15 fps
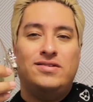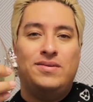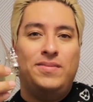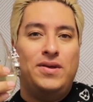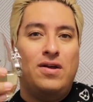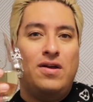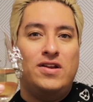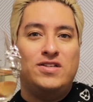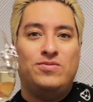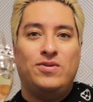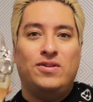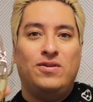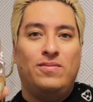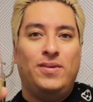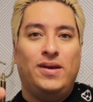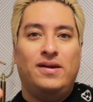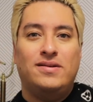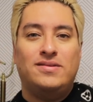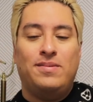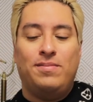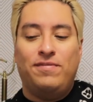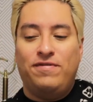to be honest with you,
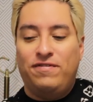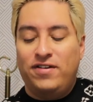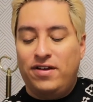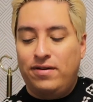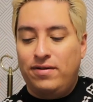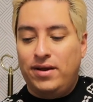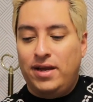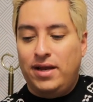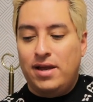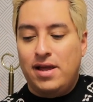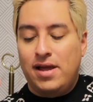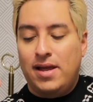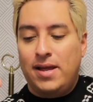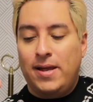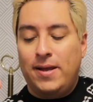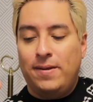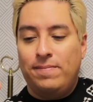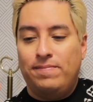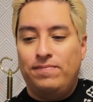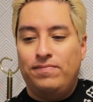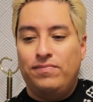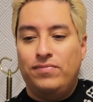because I'm very
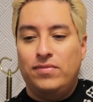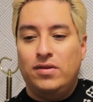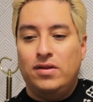um,